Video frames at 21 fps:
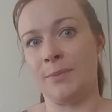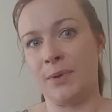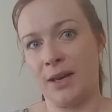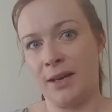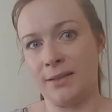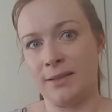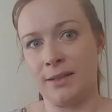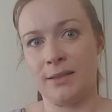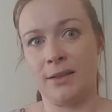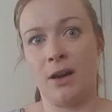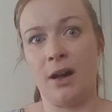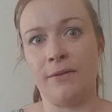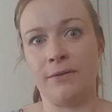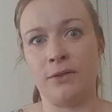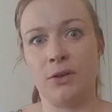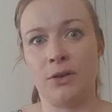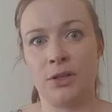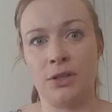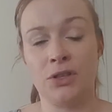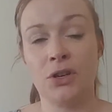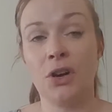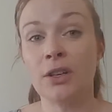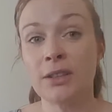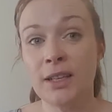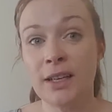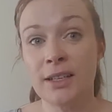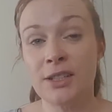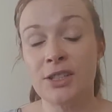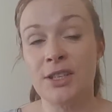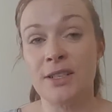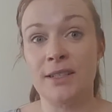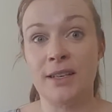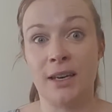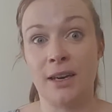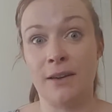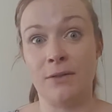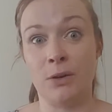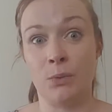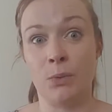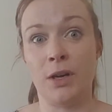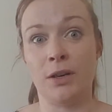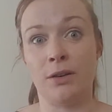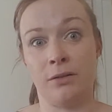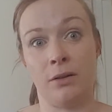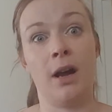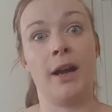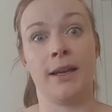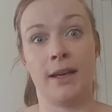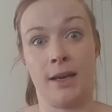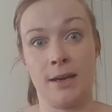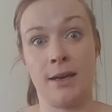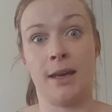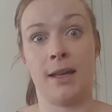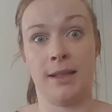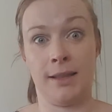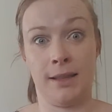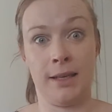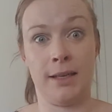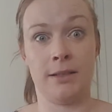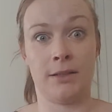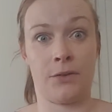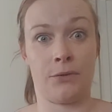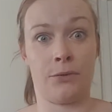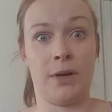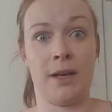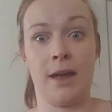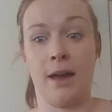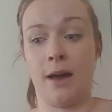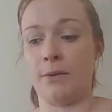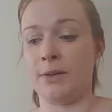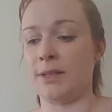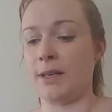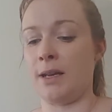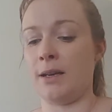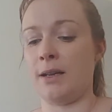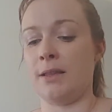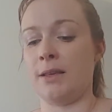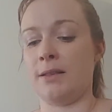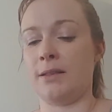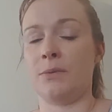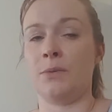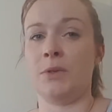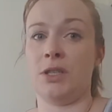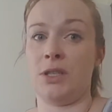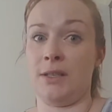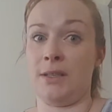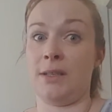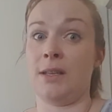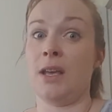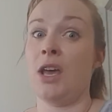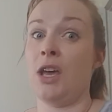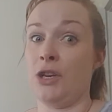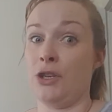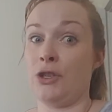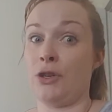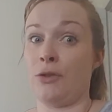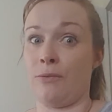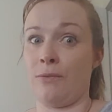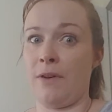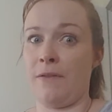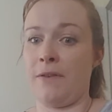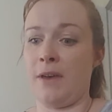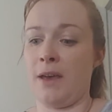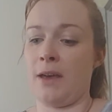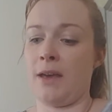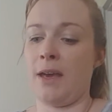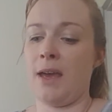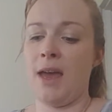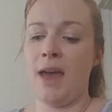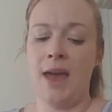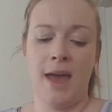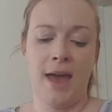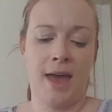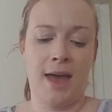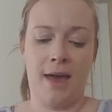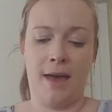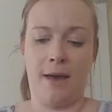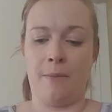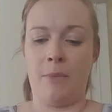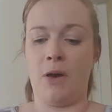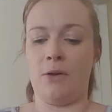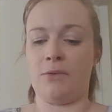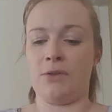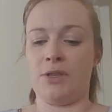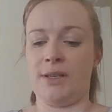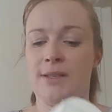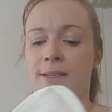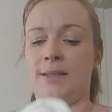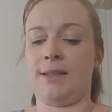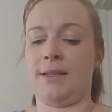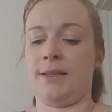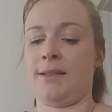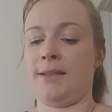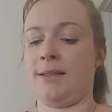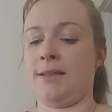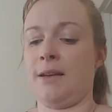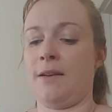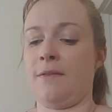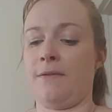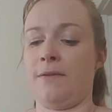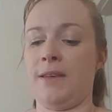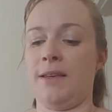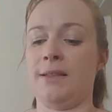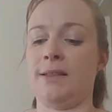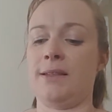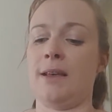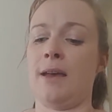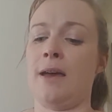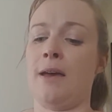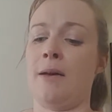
But as I said, I've got a toddler, she's a heavy wetter, and I can get at least 3 hours out of this, which is terrific. I'll just stuff this.